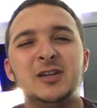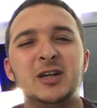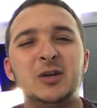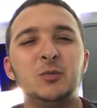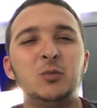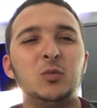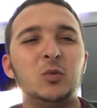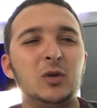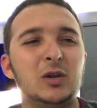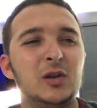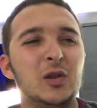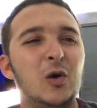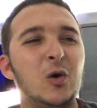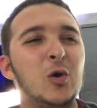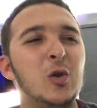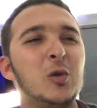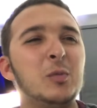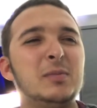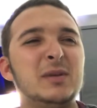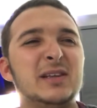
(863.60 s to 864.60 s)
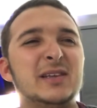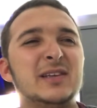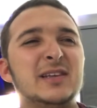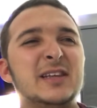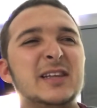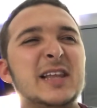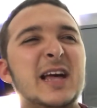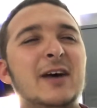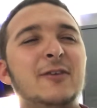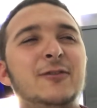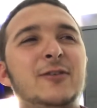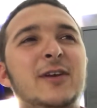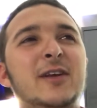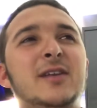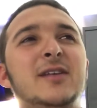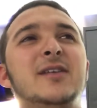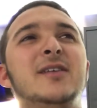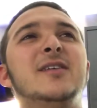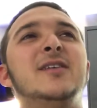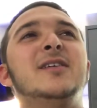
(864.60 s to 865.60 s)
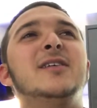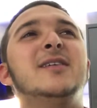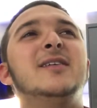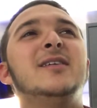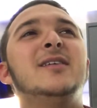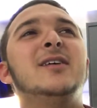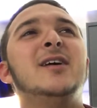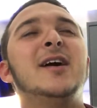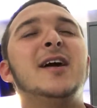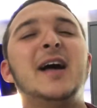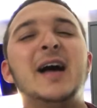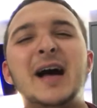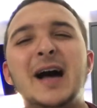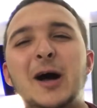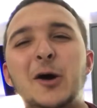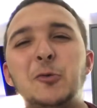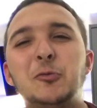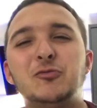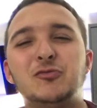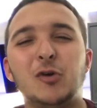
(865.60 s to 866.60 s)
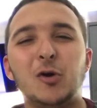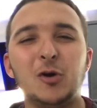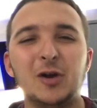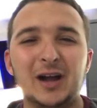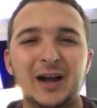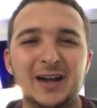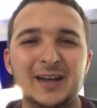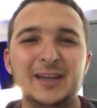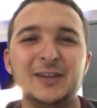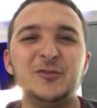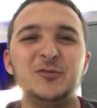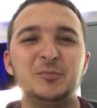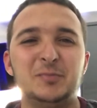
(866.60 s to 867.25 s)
and we'll all be laughing at how wrong I have